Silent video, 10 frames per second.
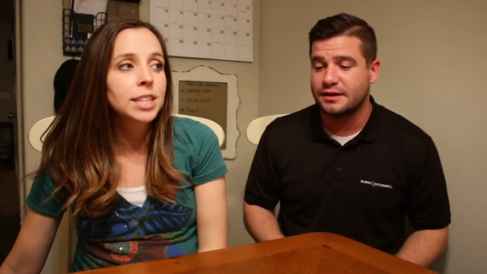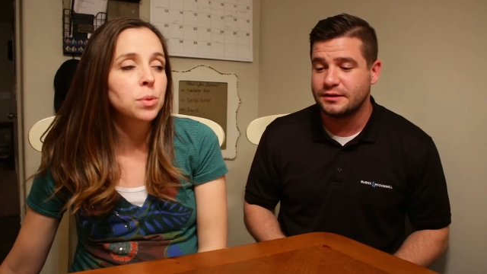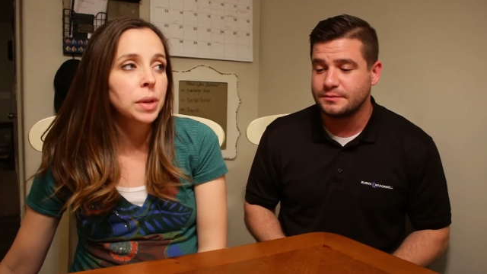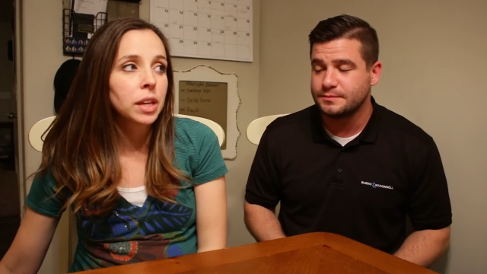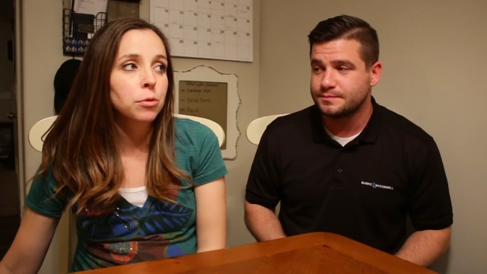Speaker 1: to
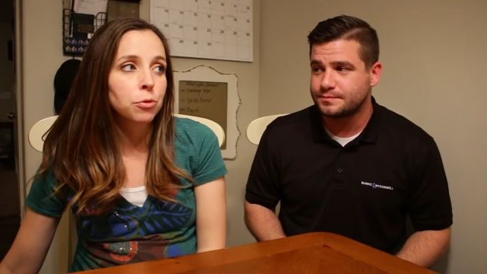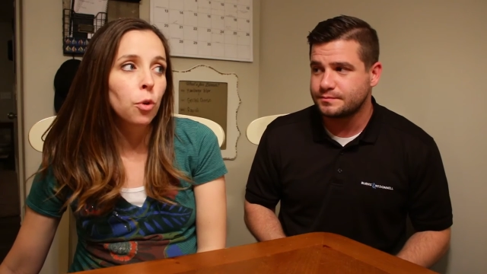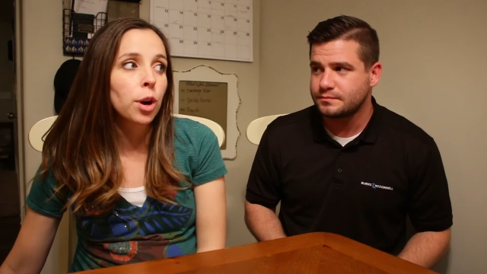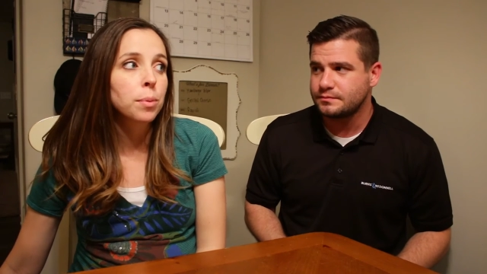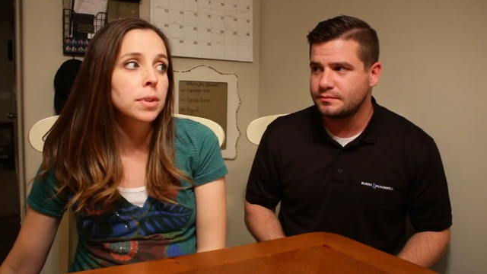be
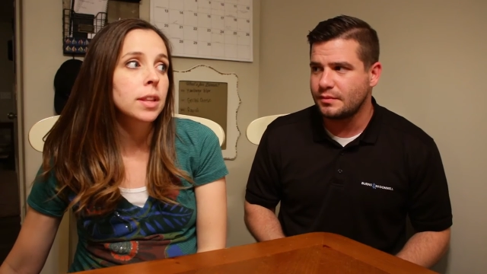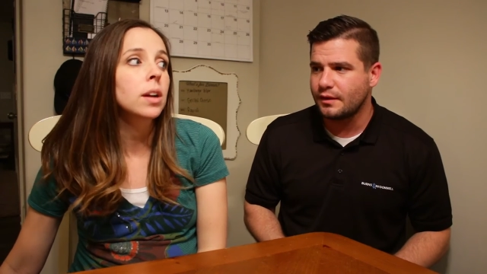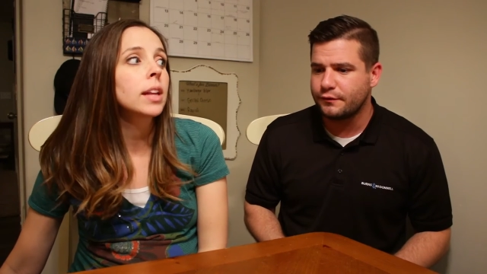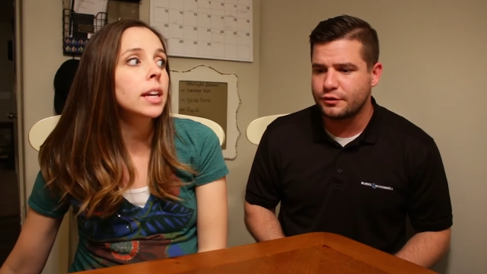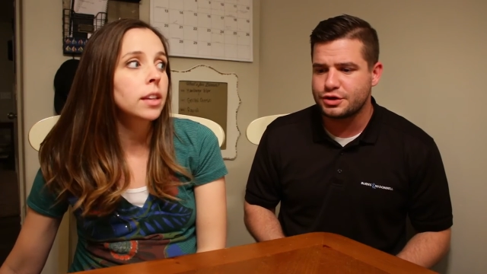informed,
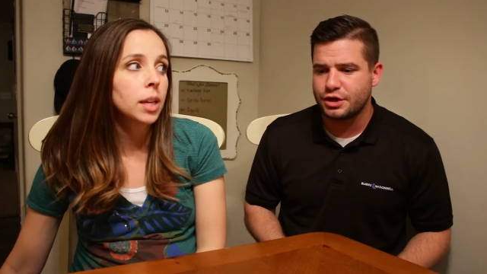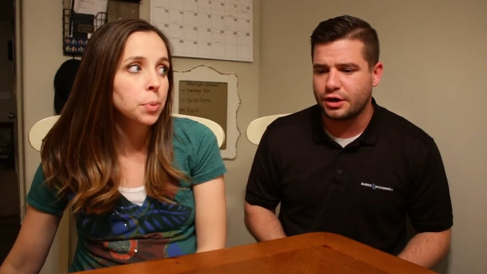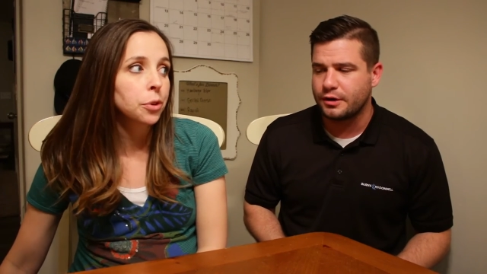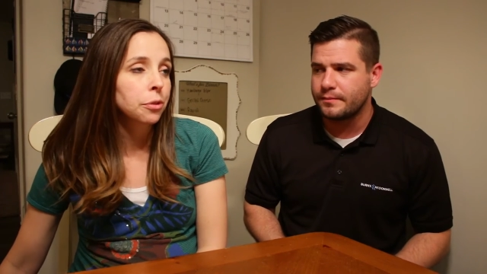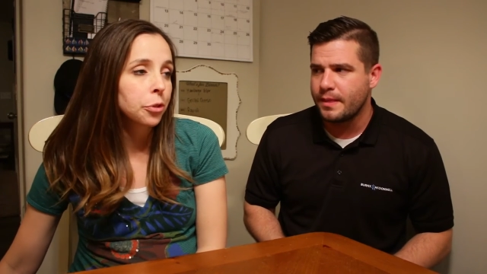they'll like for sure.
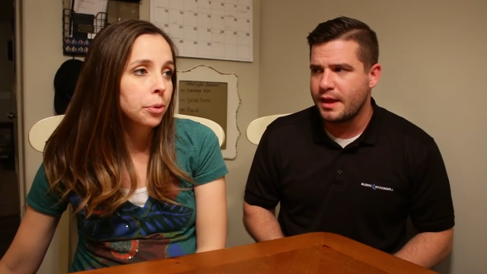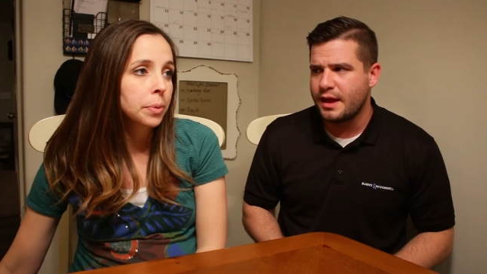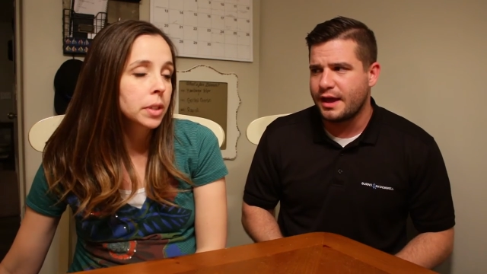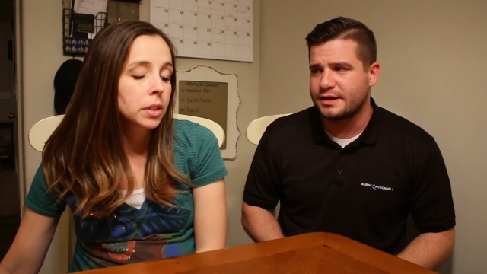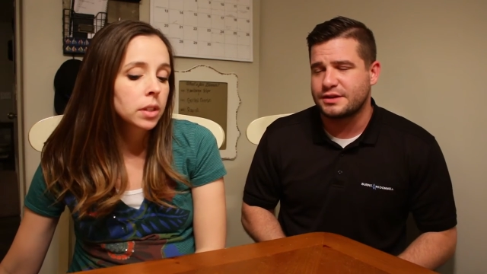
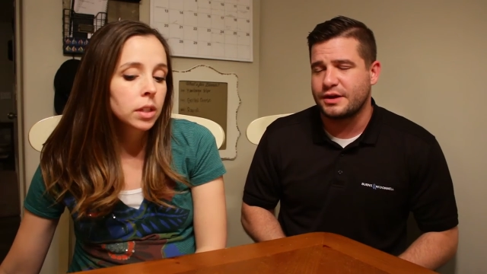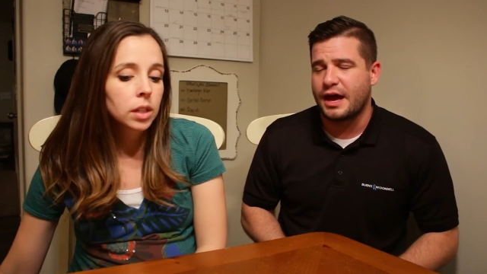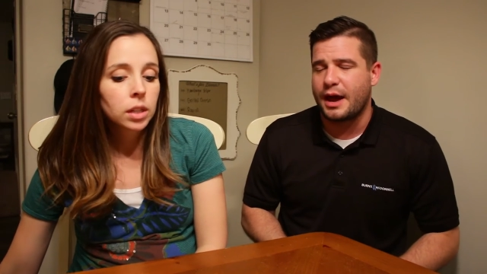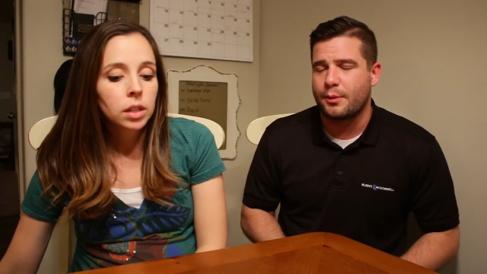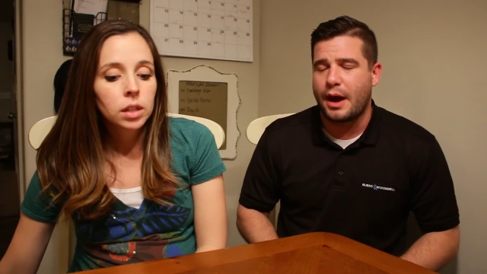informed.
Speaker 2: And so
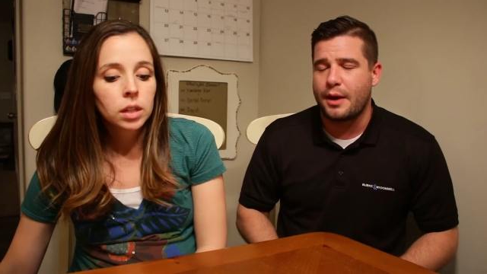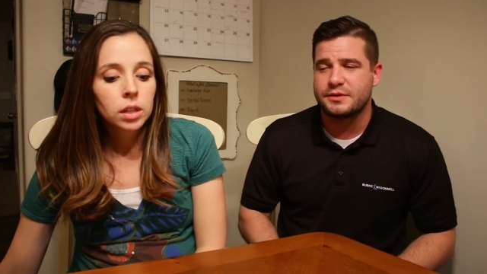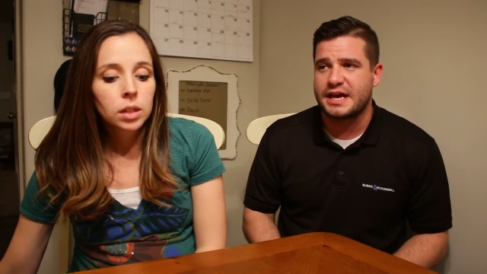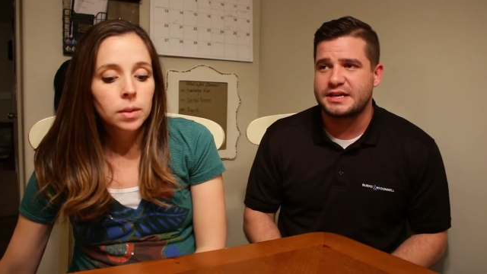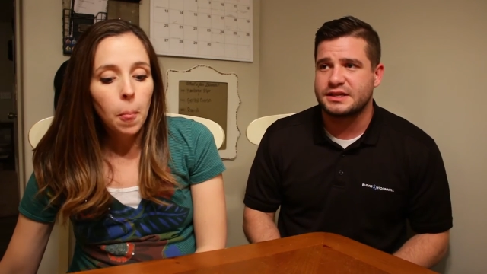yeah, I I
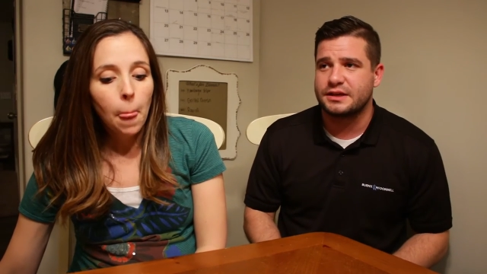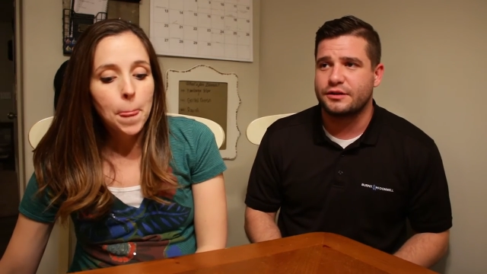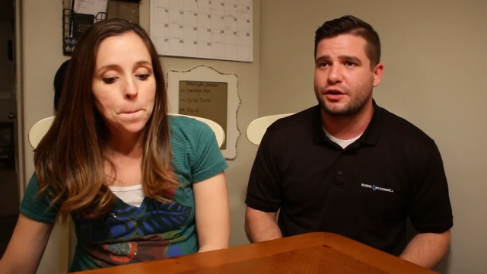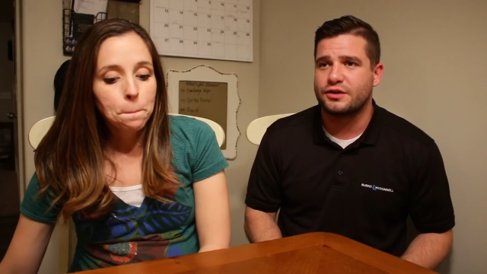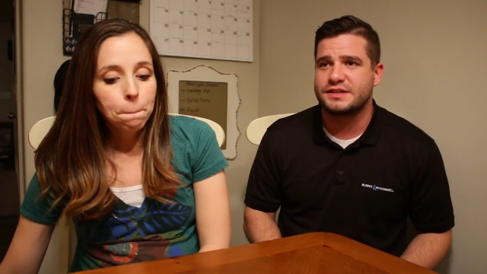was asking
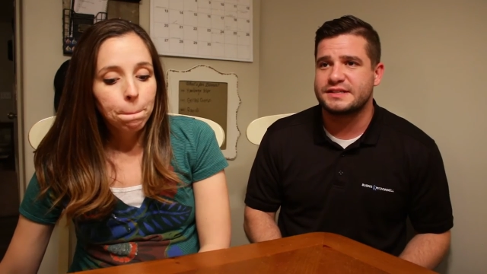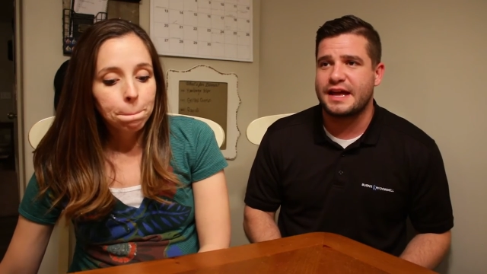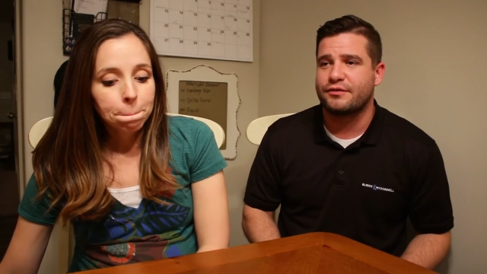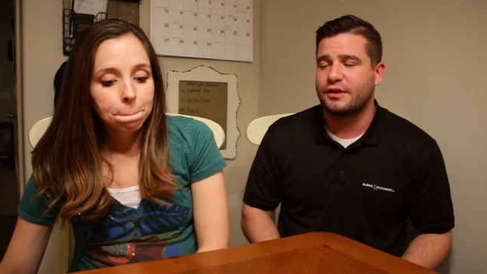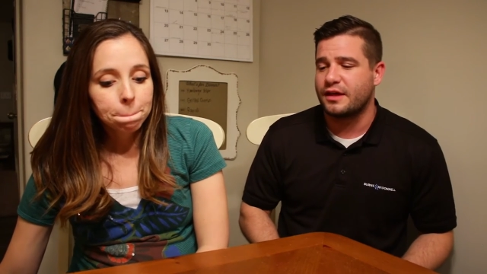the nurses
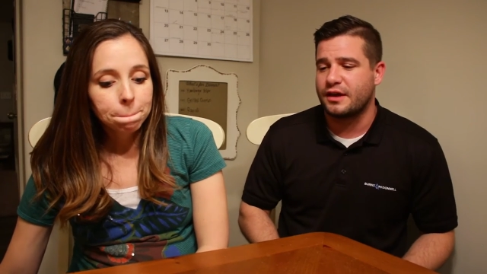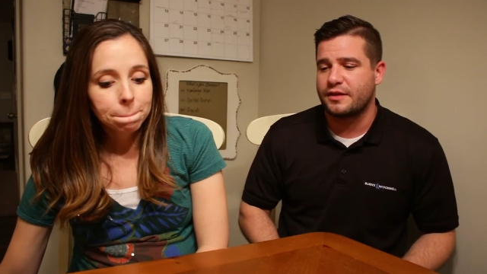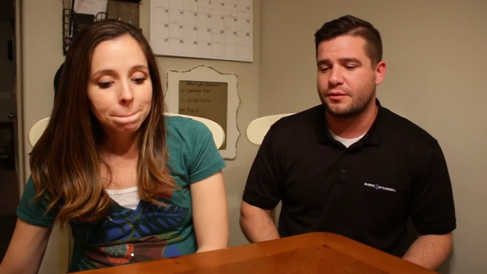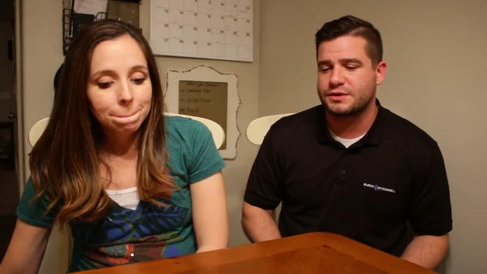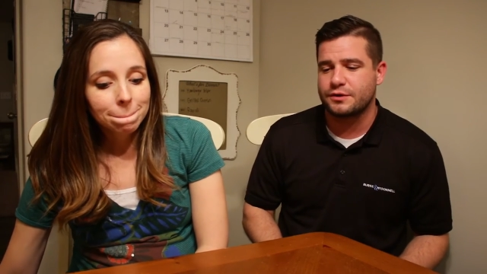everything,
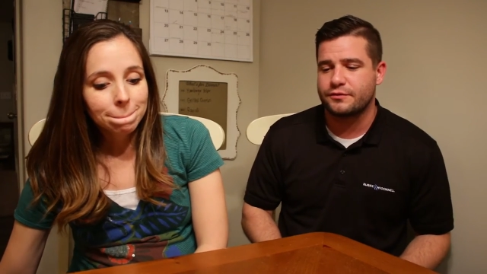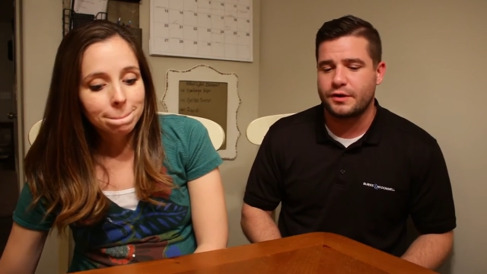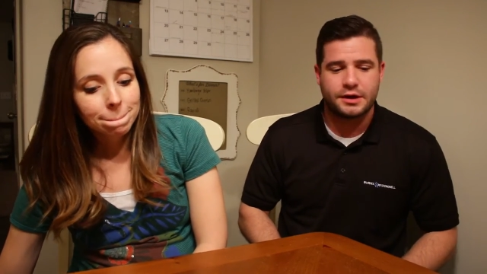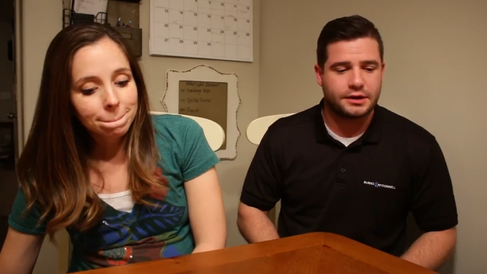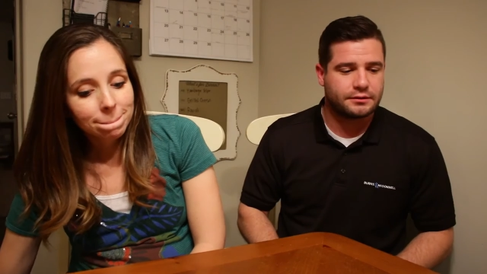and they were so
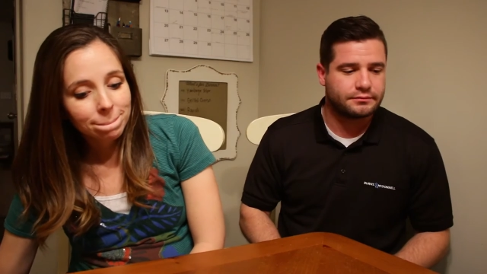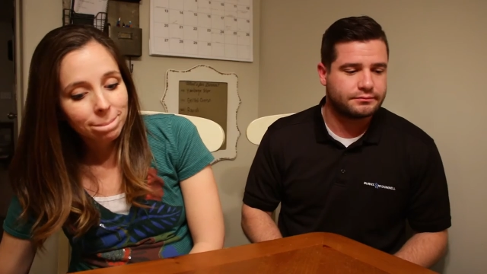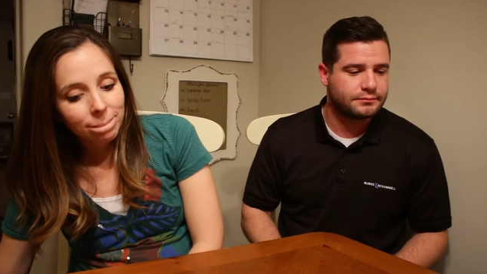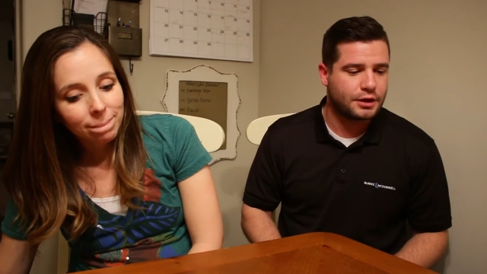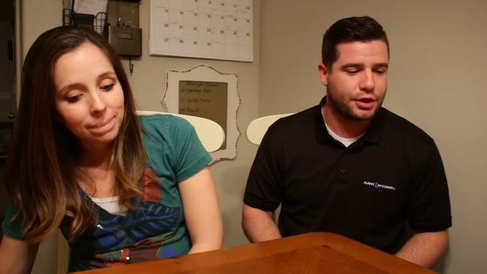fun and
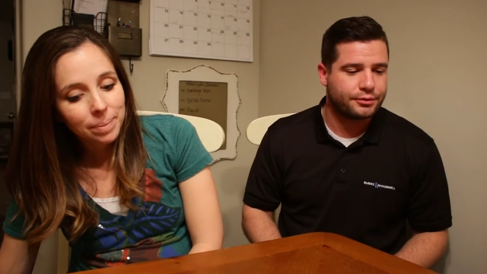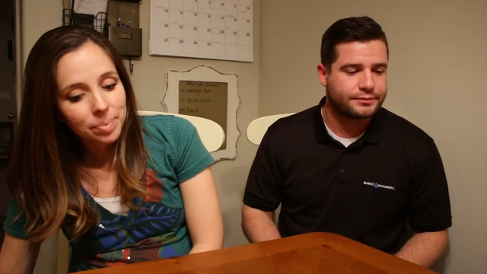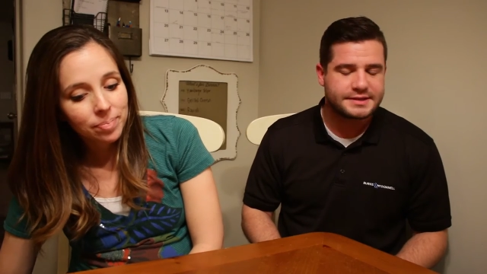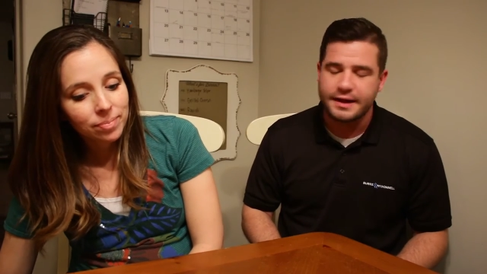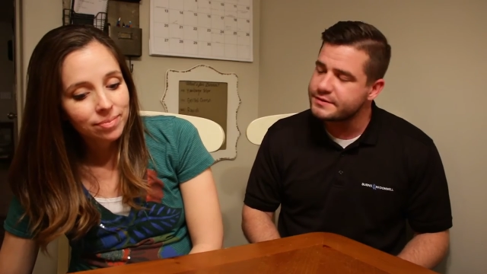cute
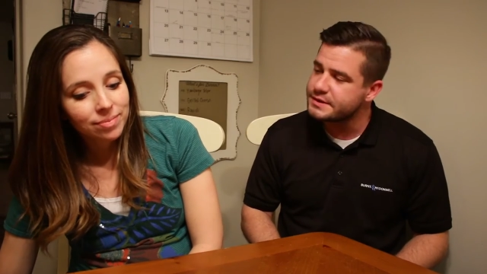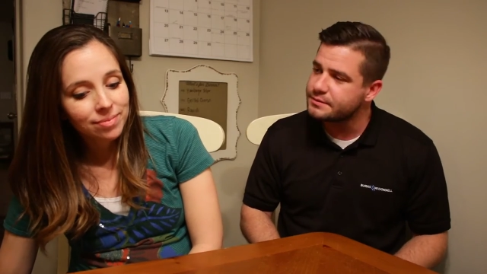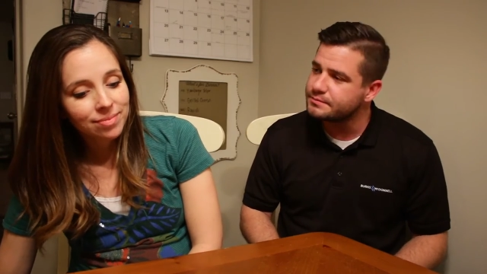and stuff. So.